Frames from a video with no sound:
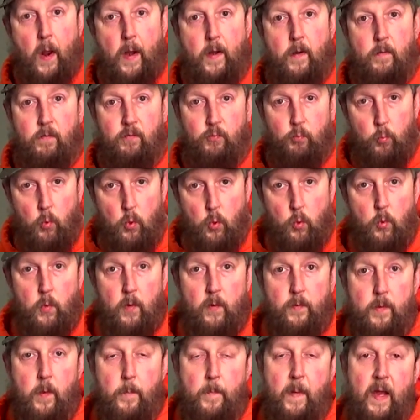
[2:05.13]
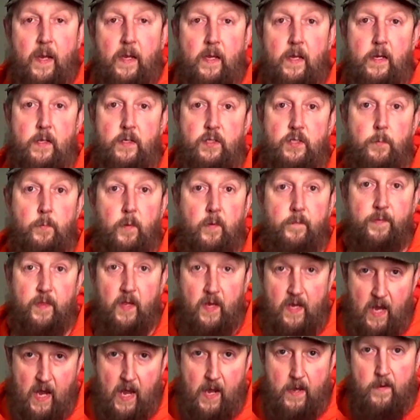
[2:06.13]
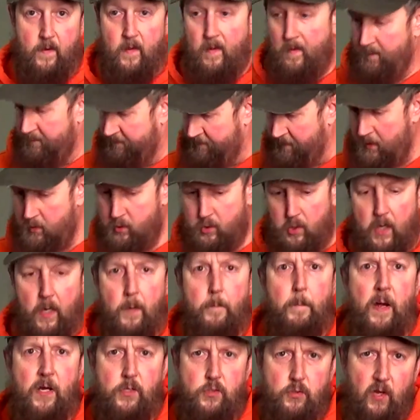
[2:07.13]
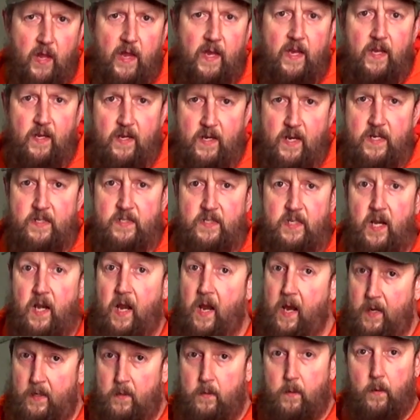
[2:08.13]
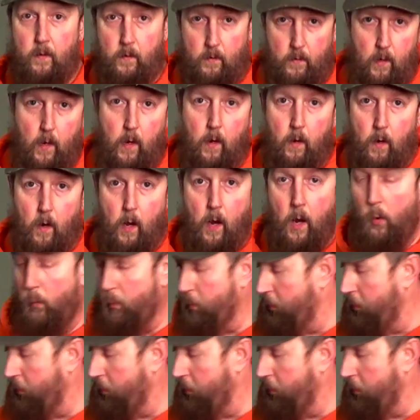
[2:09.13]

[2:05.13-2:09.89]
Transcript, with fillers: run through the mechanism of the gun, functioning much like it does today uh,